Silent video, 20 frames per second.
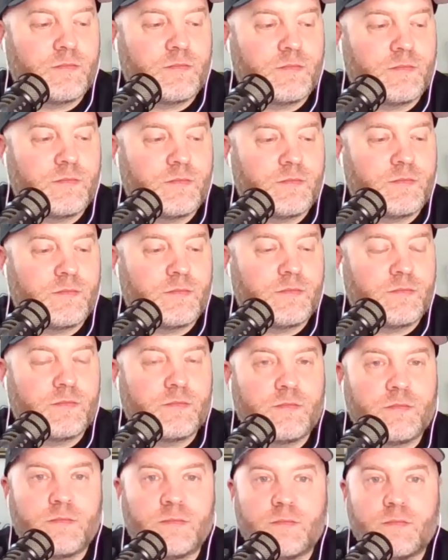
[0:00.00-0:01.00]

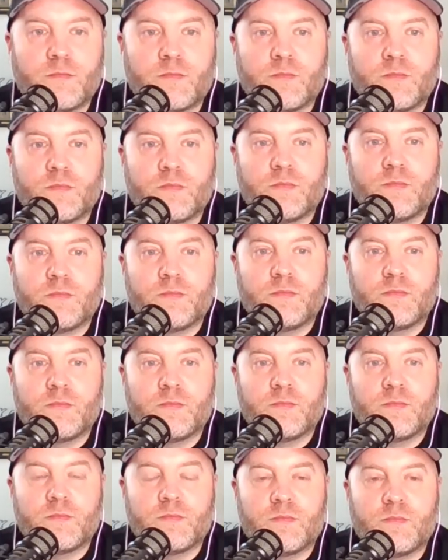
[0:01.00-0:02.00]

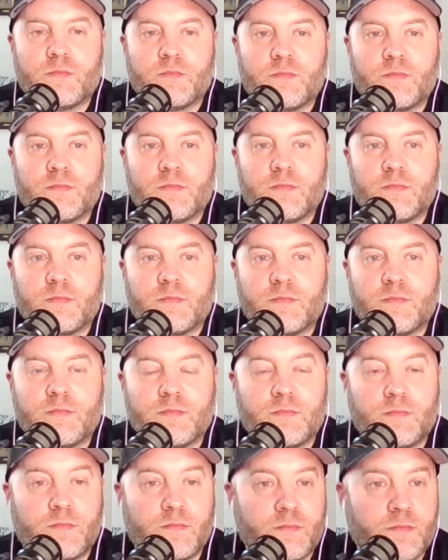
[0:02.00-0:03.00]

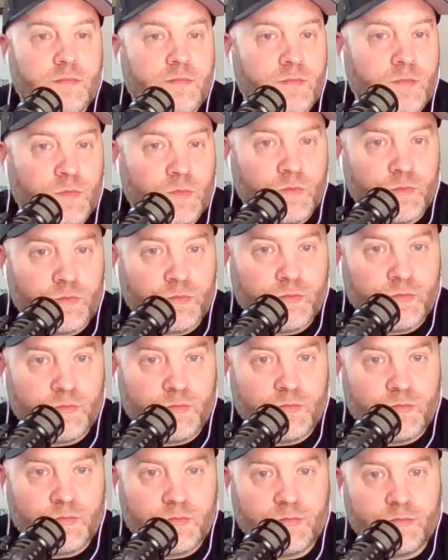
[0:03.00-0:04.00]

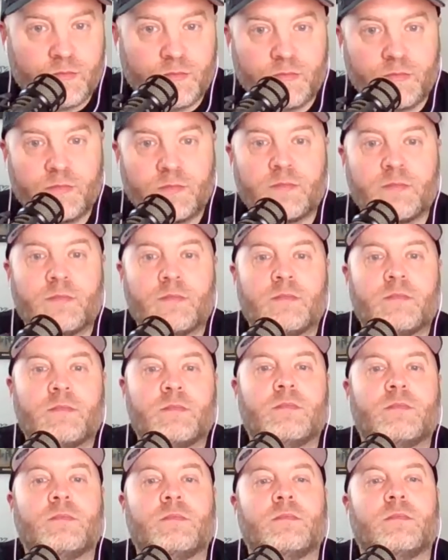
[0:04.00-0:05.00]

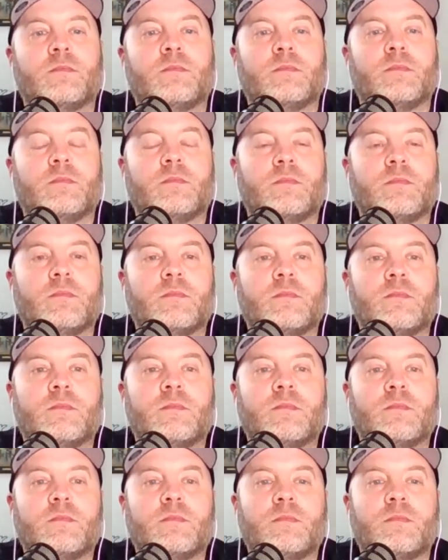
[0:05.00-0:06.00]

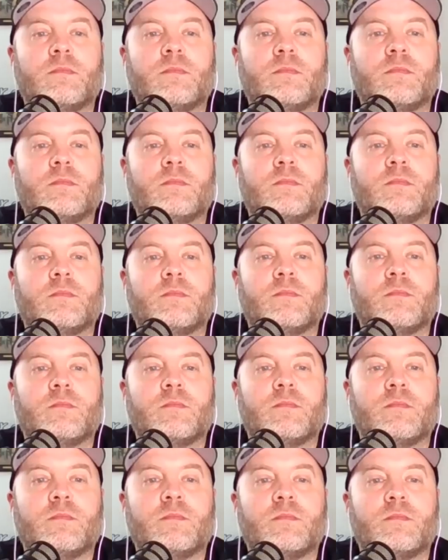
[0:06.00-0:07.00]

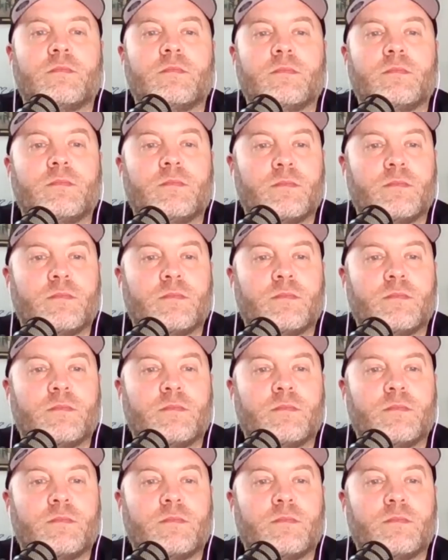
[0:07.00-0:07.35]
This person isn't speaking.